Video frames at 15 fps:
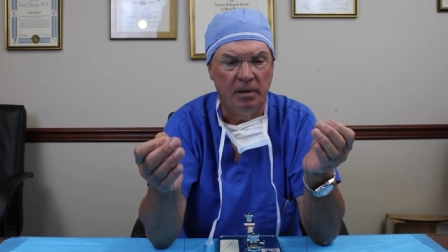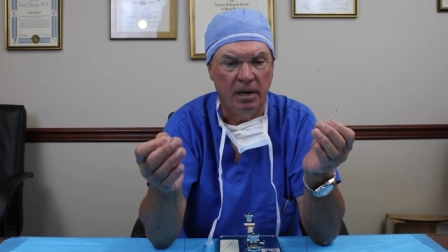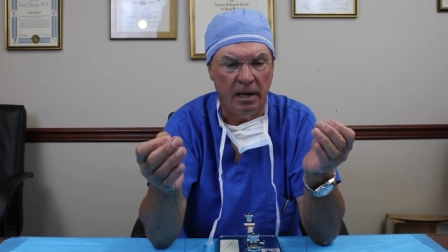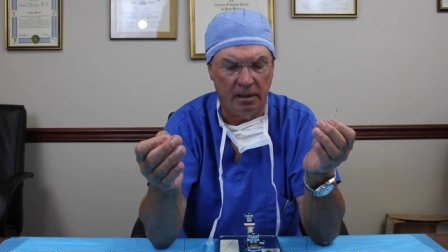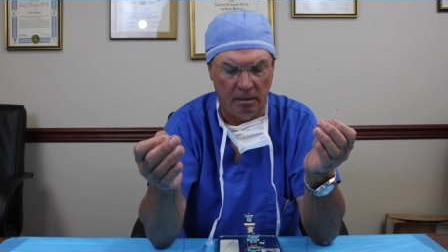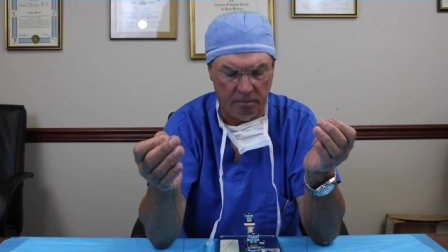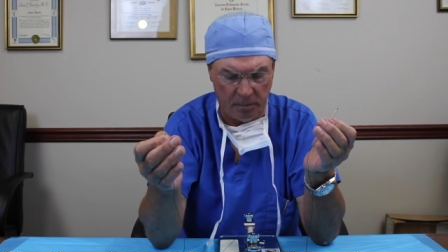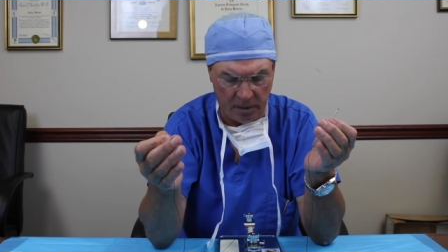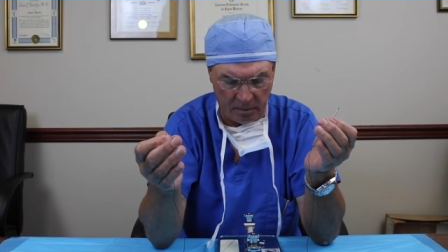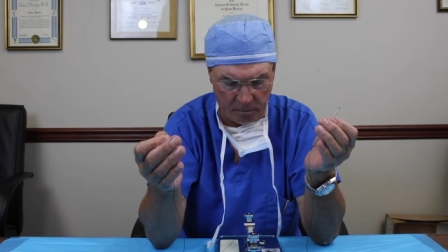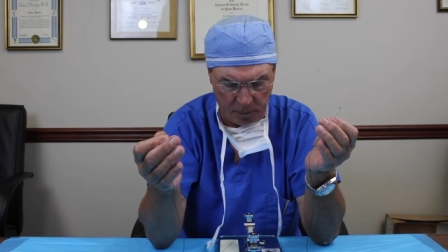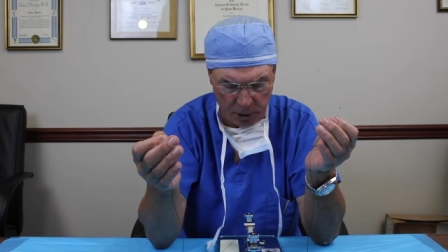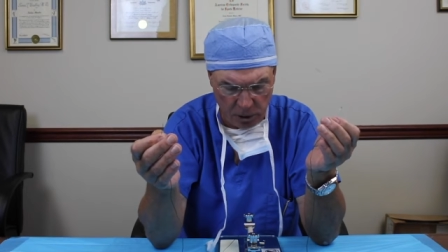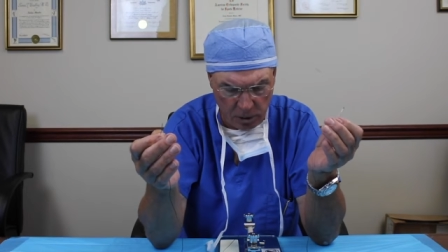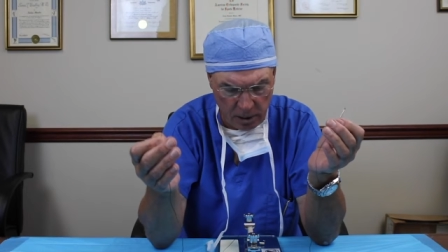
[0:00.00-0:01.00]
And the
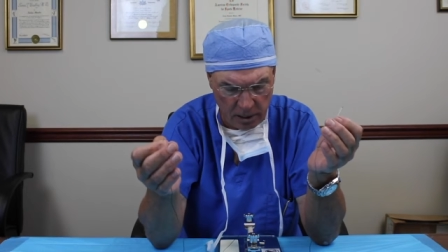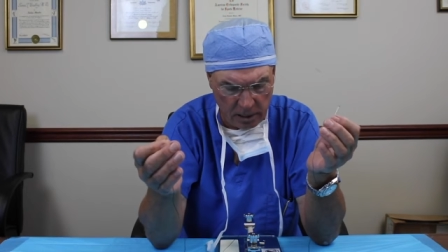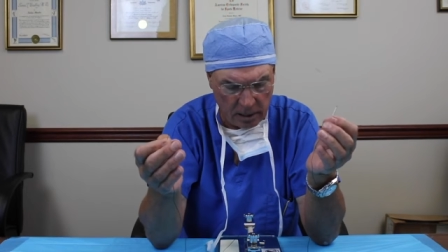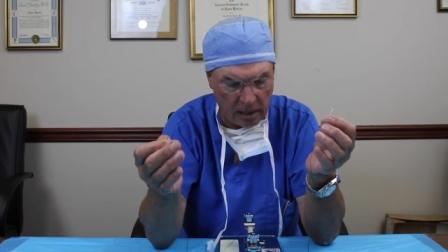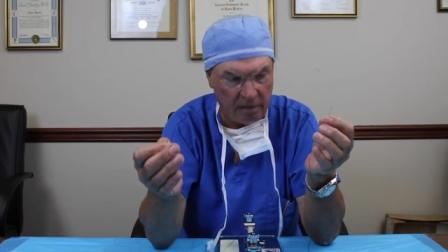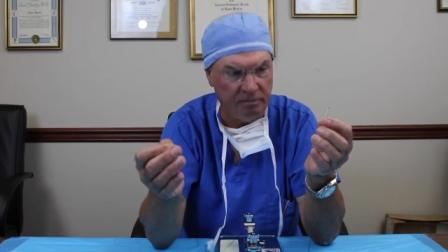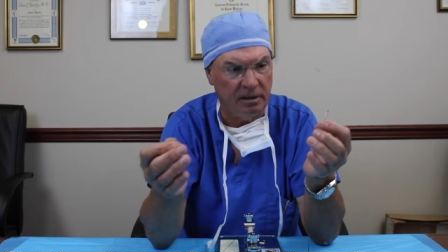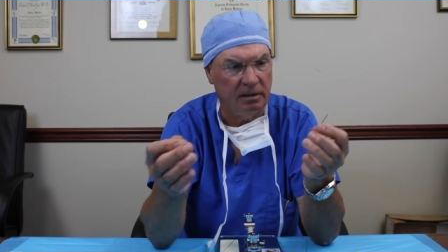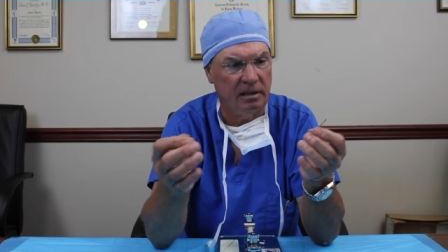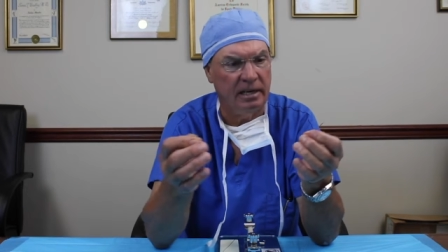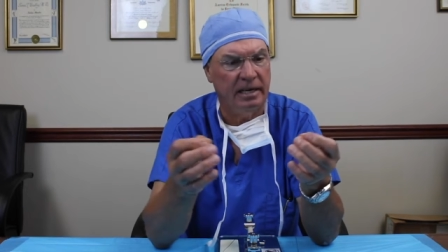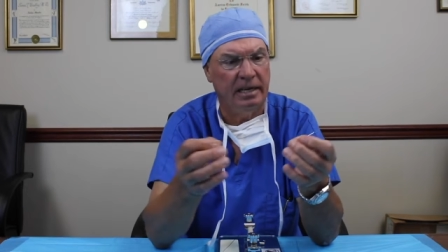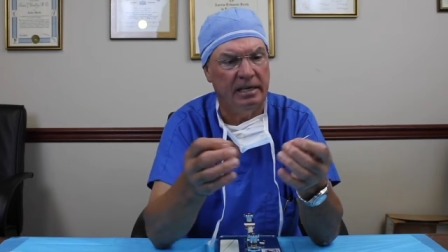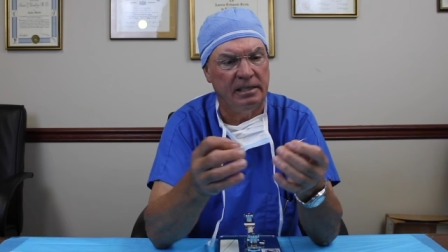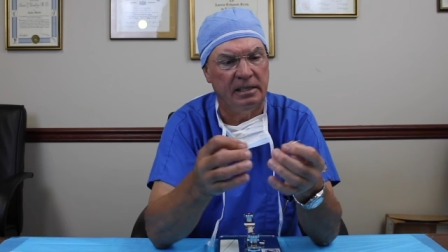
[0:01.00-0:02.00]
beauty of the
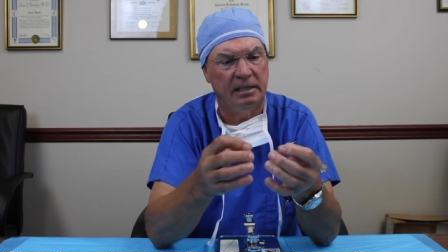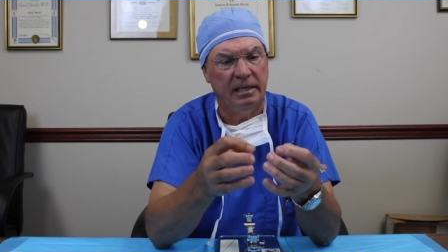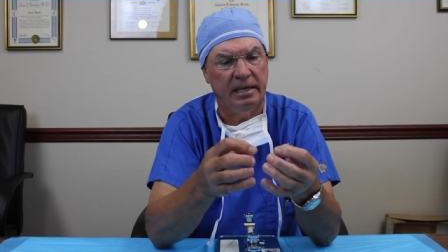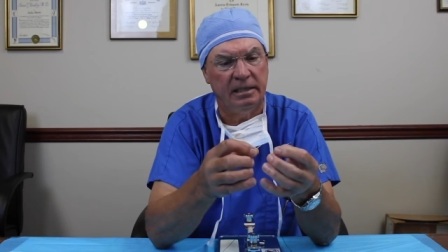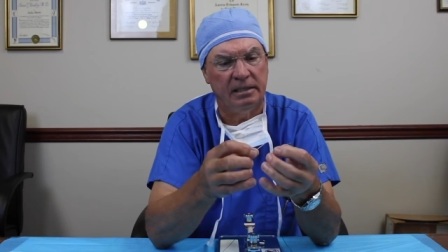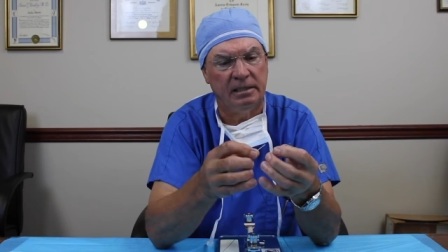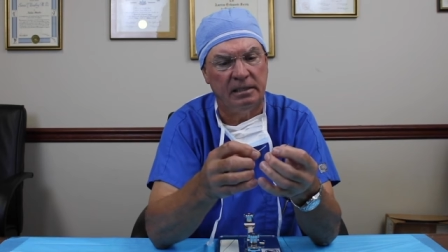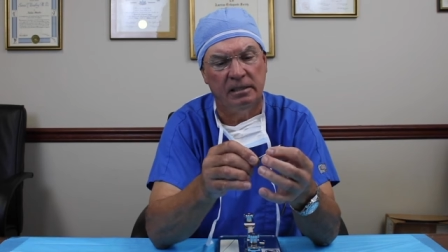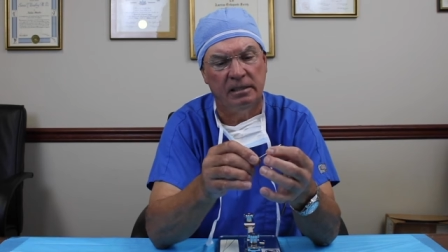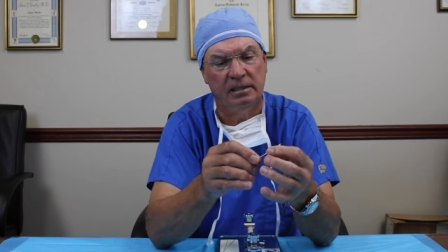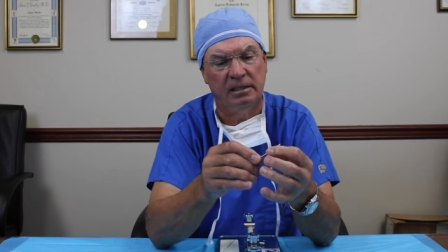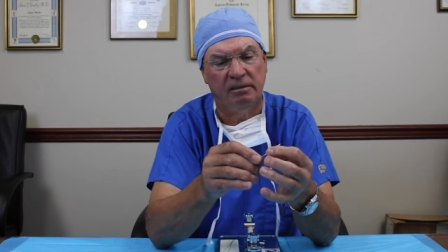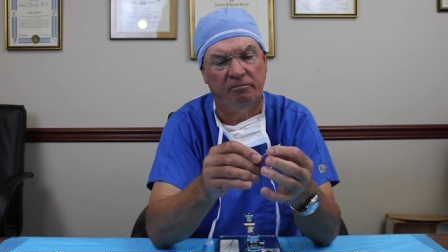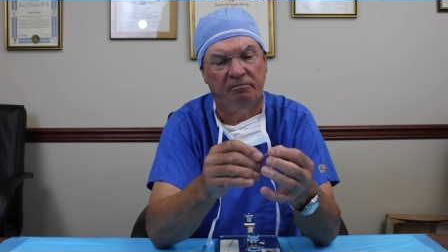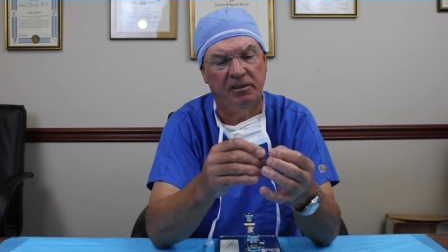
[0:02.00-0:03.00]
thing is it's
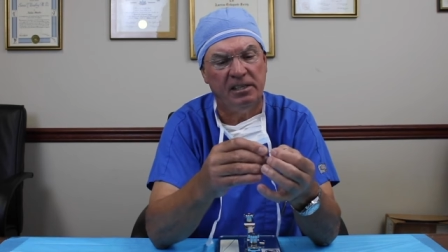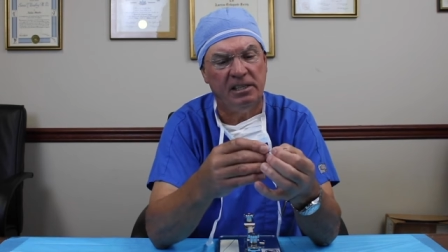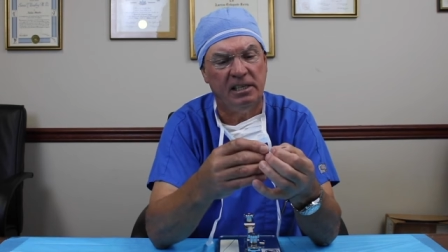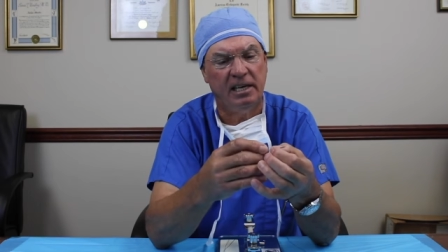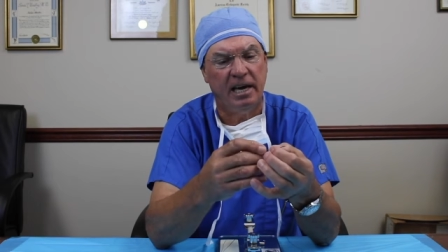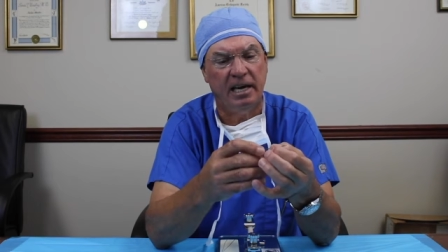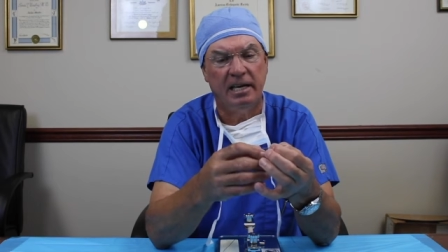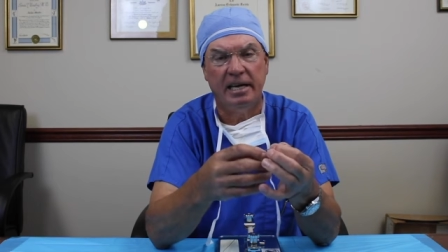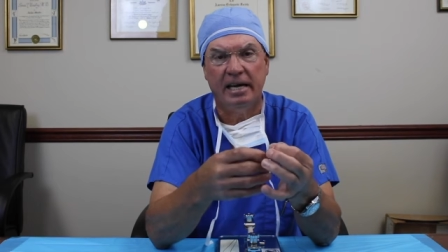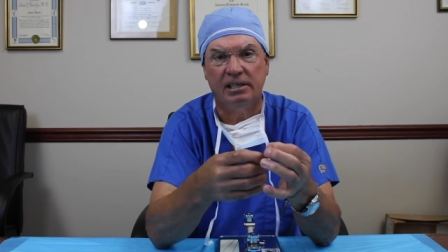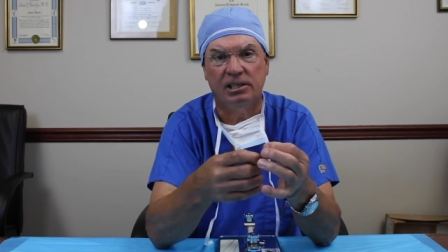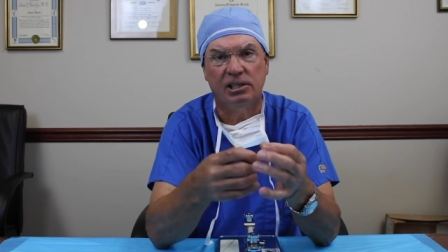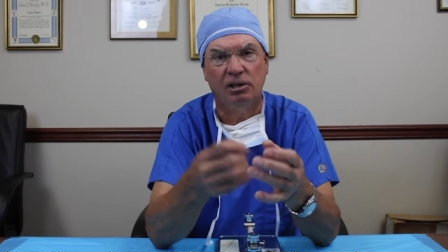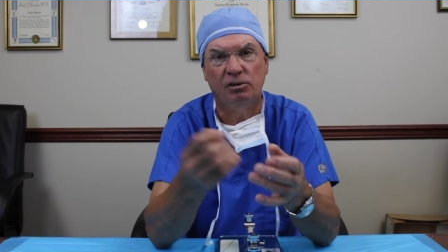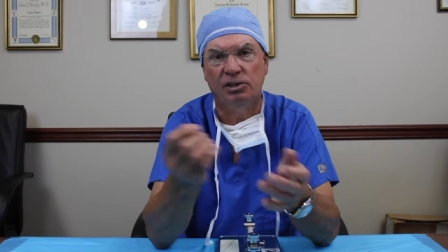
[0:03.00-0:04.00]
sophisticated yet
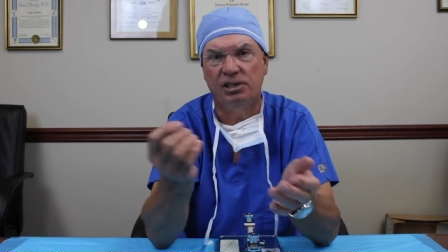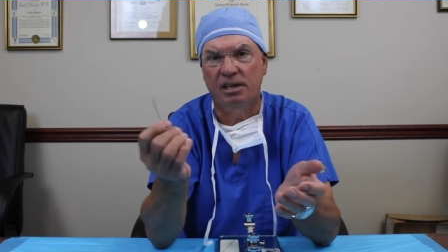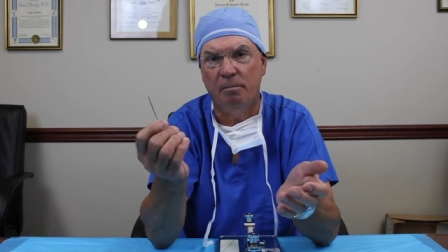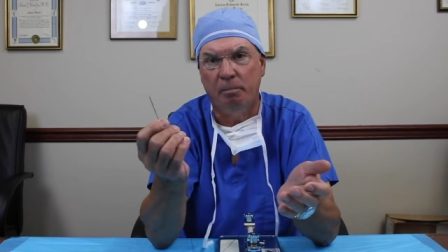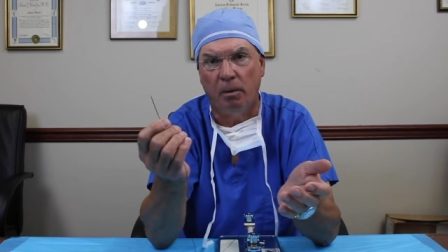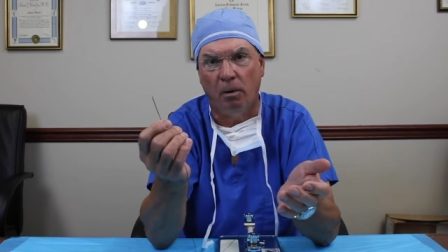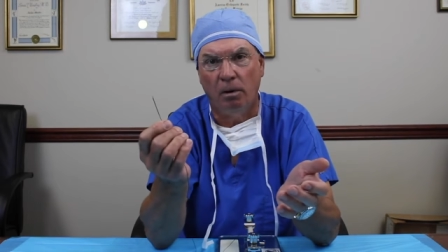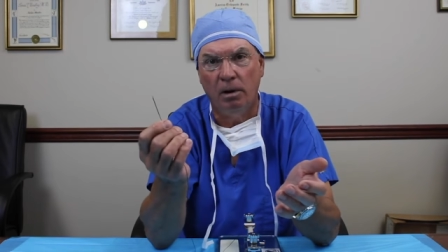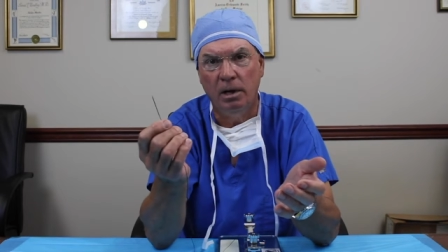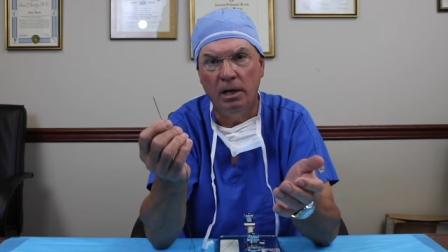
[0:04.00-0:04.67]
so simple.